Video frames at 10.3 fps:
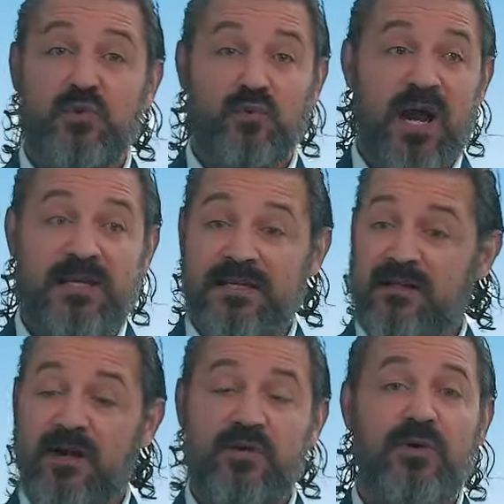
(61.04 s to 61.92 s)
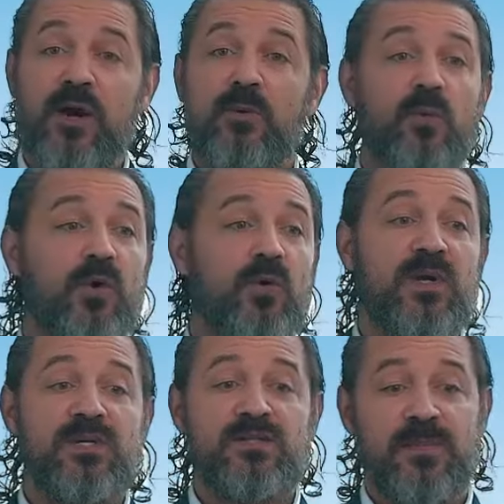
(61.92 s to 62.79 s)
grinding 100 hour work
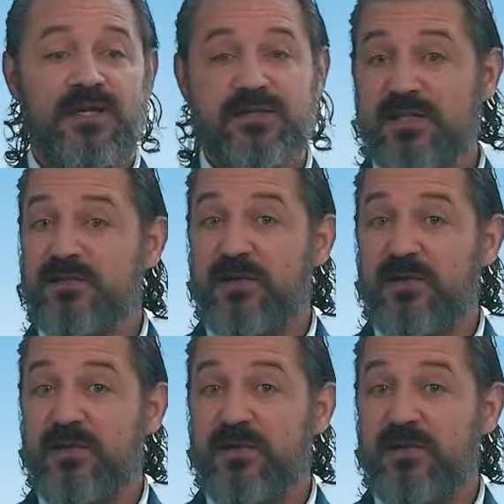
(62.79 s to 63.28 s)
weeks to make six